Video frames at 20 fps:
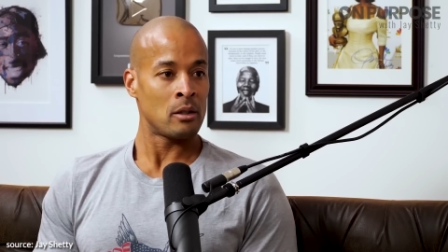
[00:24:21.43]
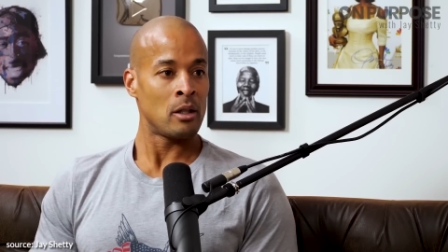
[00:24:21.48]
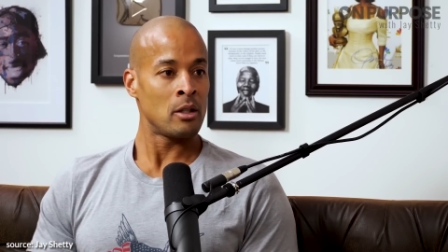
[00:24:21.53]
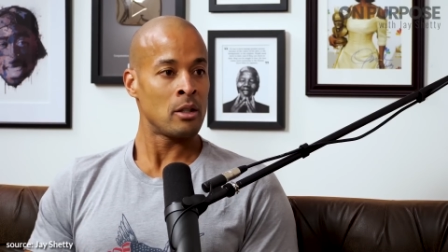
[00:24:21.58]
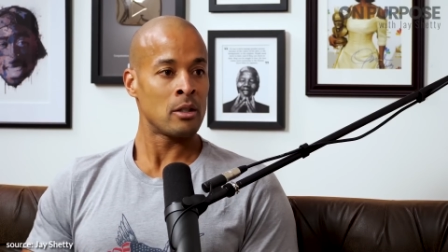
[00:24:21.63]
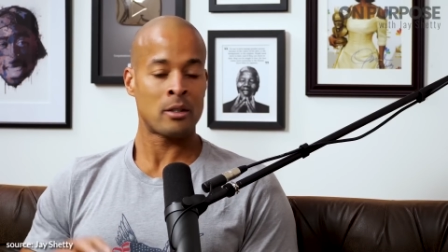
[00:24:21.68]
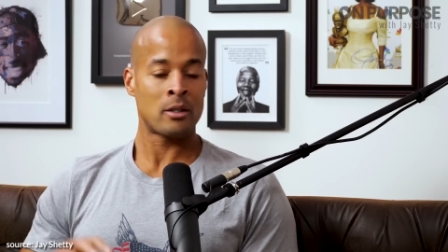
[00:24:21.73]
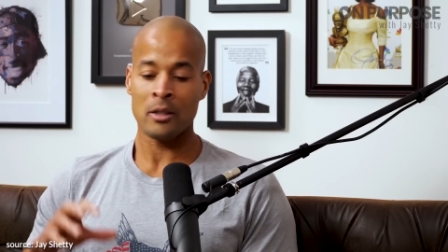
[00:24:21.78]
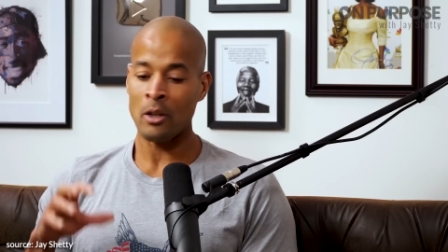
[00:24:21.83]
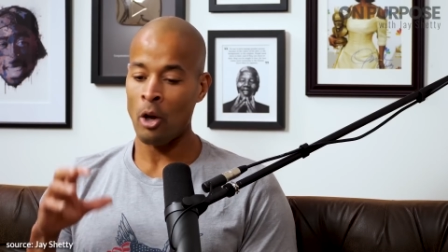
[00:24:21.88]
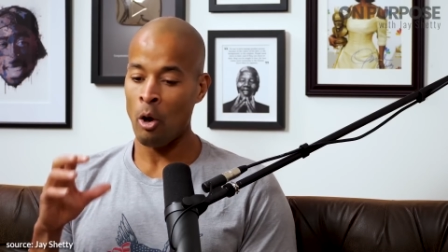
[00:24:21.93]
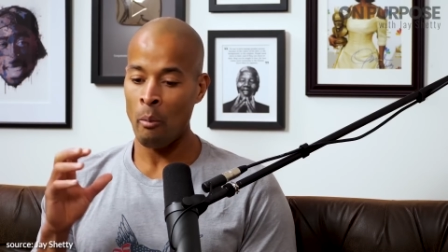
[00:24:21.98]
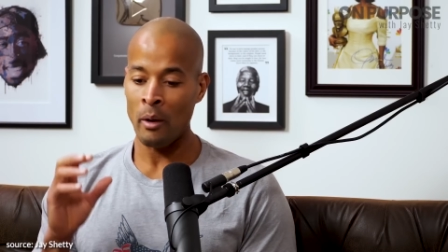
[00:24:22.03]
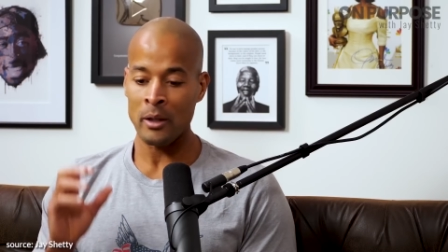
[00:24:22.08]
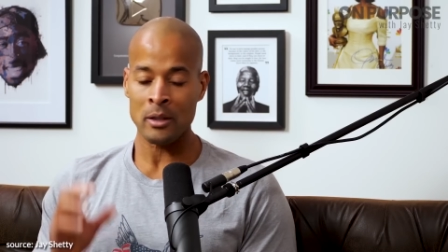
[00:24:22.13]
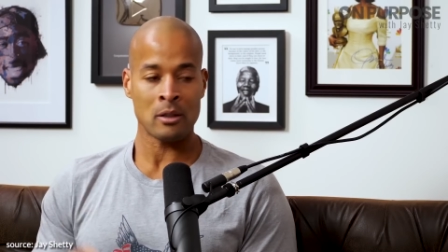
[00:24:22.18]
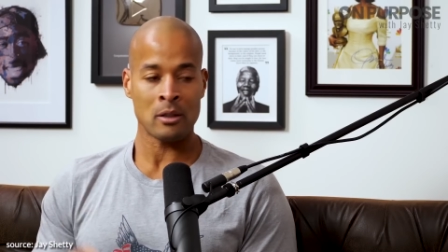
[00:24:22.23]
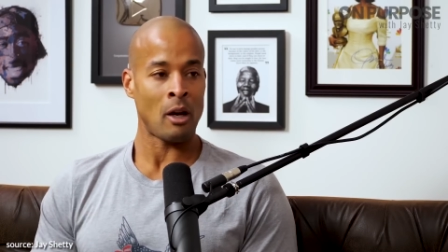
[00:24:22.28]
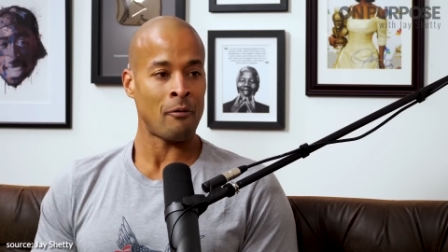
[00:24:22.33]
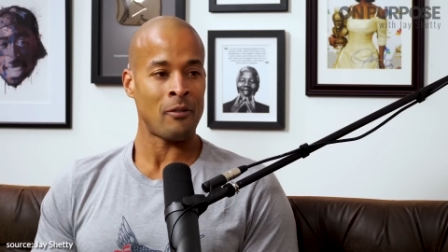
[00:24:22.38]
So
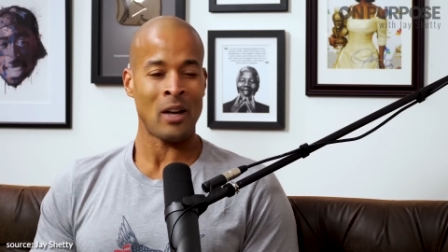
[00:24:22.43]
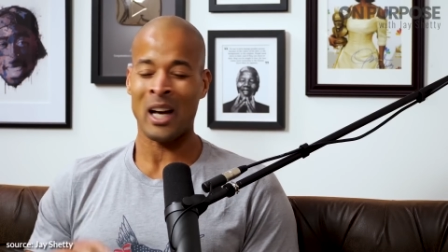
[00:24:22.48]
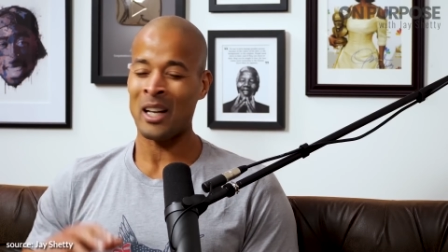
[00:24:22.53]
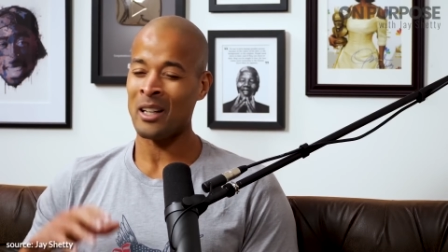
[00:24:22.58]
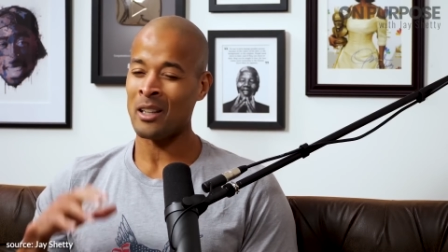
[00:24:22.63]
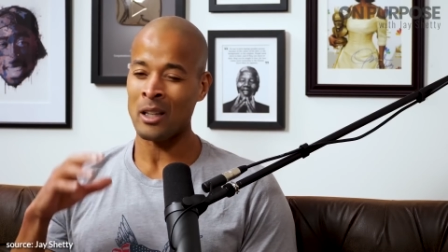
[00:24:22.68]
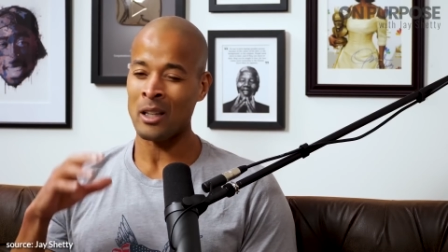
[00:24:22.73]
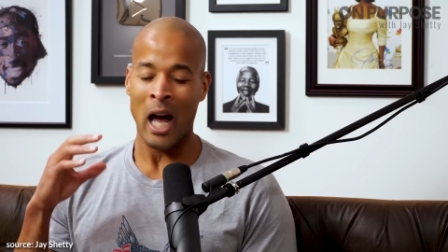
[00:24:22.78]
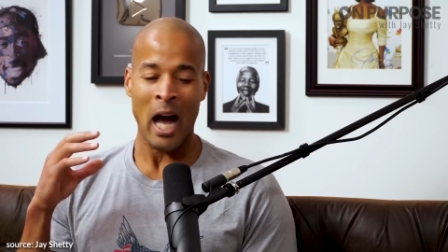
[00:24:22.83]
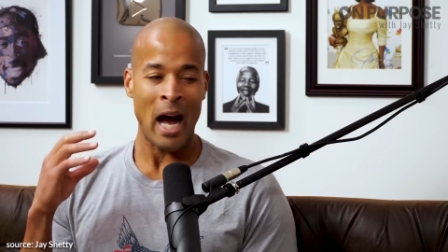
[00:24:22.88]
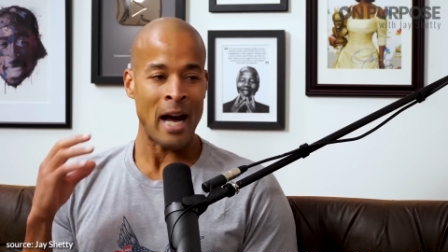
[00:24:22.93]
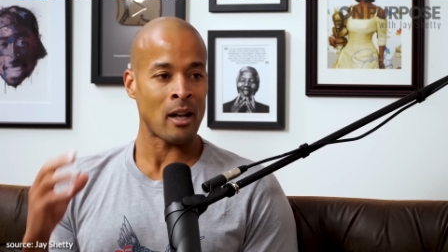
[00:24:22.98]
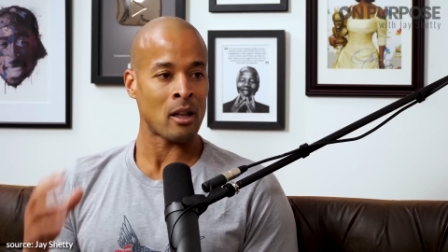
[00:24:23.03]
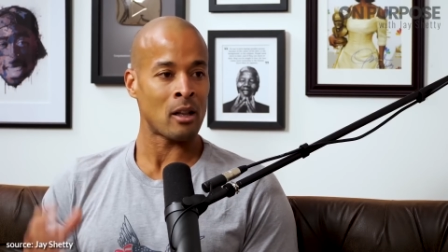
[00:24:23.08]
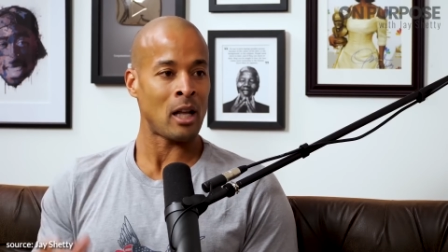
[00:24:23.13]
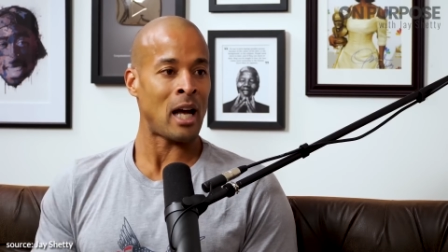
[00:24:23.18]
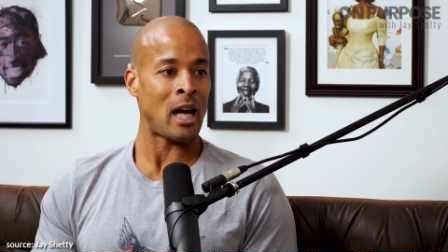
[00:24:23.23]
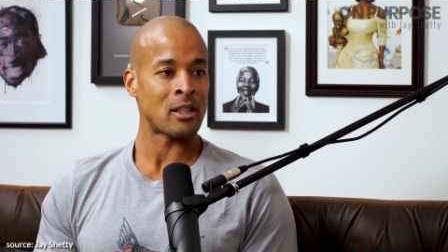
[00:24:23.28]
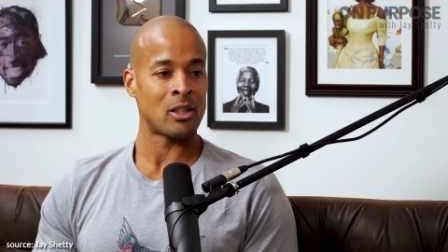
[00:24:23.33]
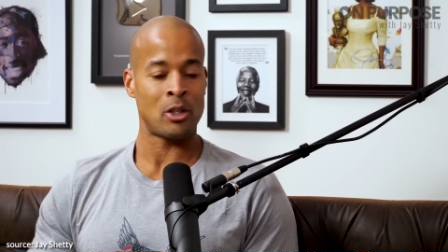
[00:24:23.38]
much stuff. I lied a
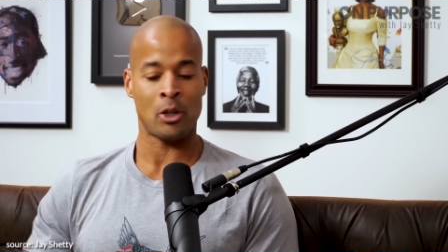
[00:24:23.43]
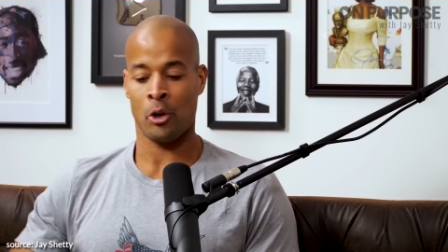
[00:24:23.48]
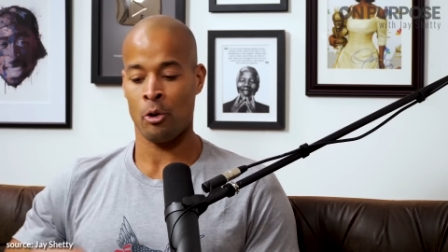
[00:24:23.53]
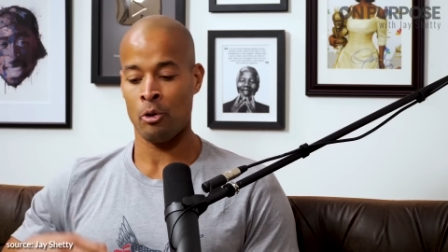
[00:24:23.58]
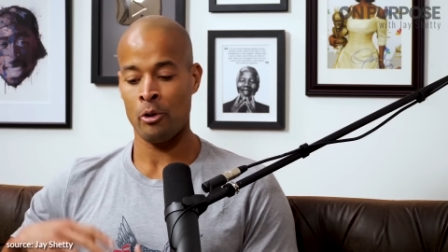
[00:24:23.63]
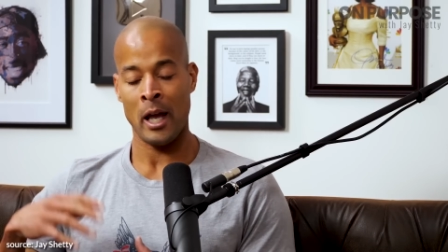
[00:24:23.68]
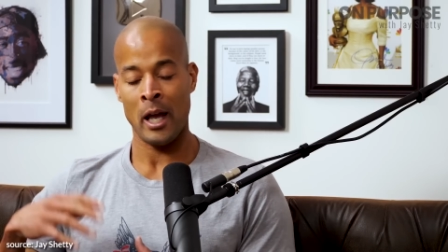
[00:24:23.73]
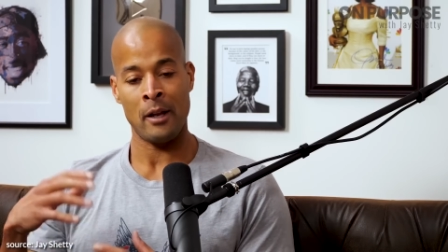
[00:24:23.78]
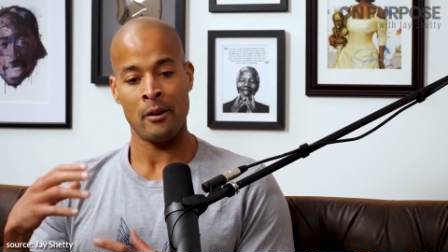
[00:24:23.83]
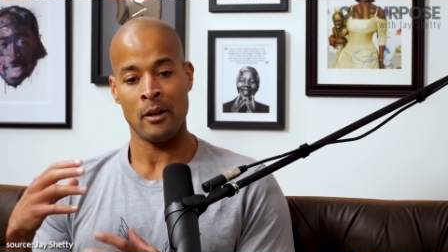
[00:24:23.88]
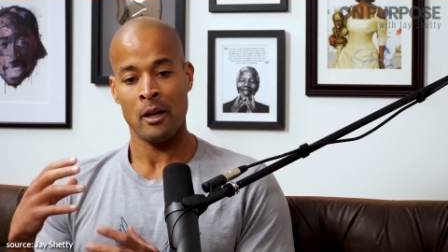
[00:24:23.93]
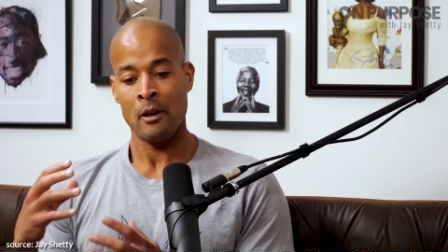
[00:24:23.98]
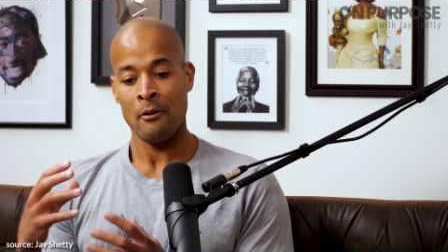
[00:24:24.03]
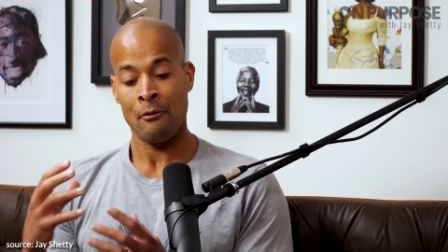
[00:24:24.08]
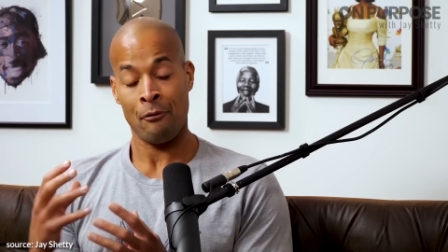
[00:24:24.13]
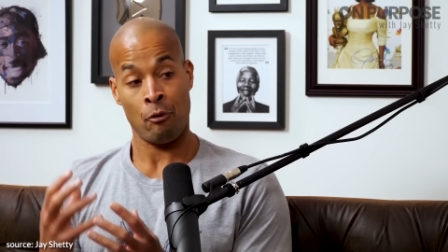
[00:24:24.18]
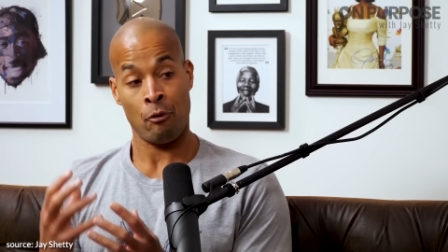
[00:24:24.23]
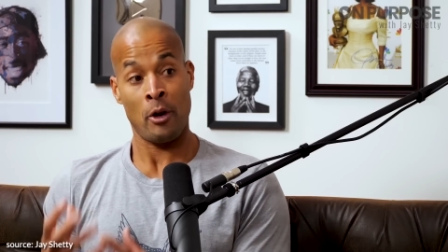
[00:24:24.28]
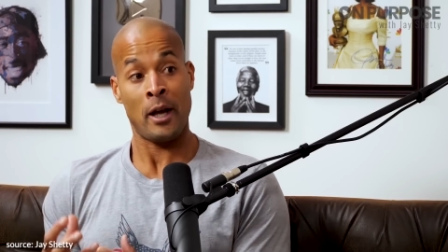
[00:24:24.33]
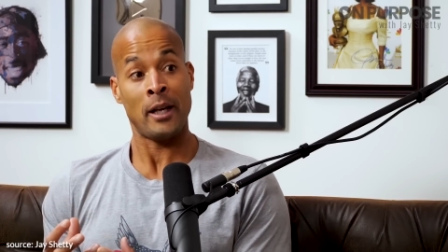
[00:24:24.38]
lot to create
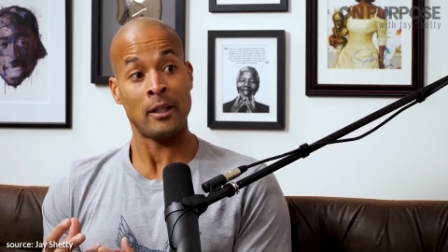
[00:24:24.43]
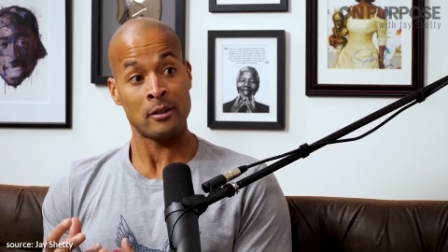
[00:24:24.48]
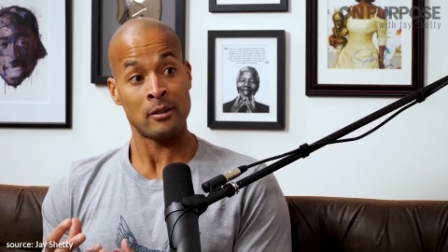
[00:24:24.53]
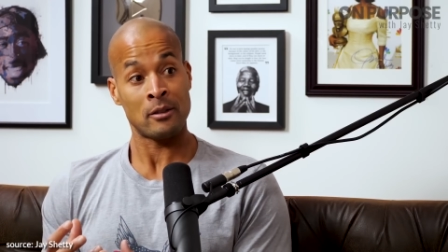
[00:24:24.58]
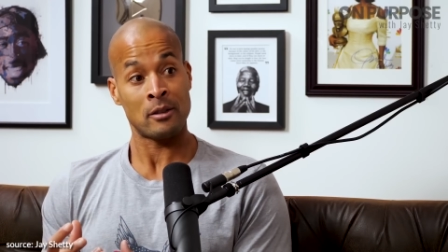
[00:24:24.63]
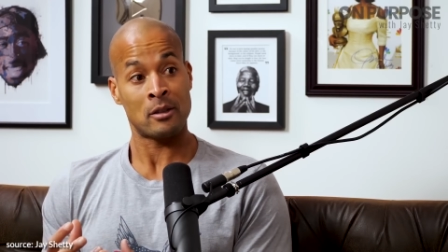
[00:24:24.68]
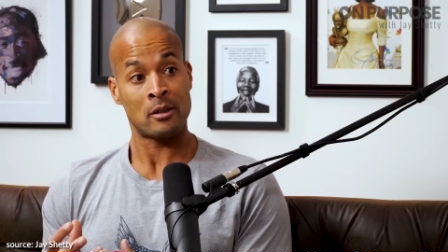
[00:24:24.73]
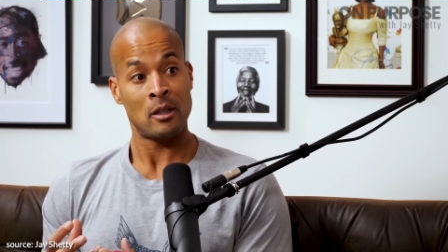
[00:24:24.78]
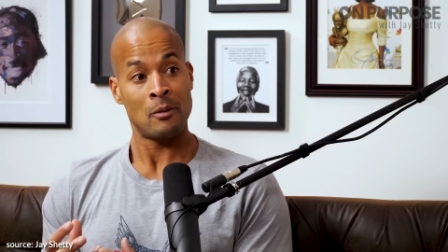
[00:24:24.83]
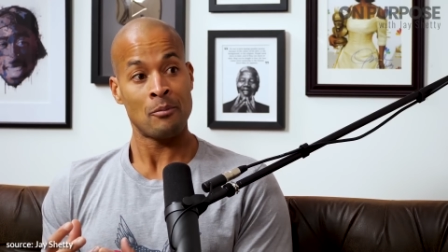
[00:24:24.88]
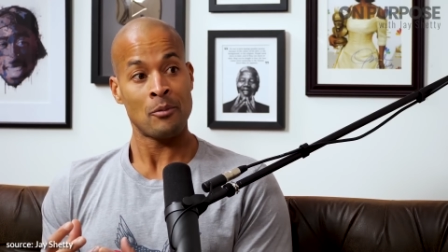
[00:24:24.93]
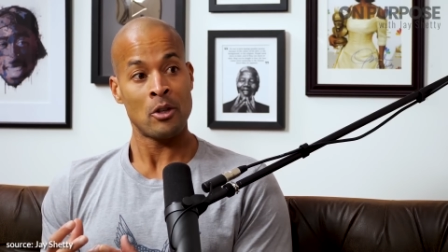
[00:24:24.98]
friends.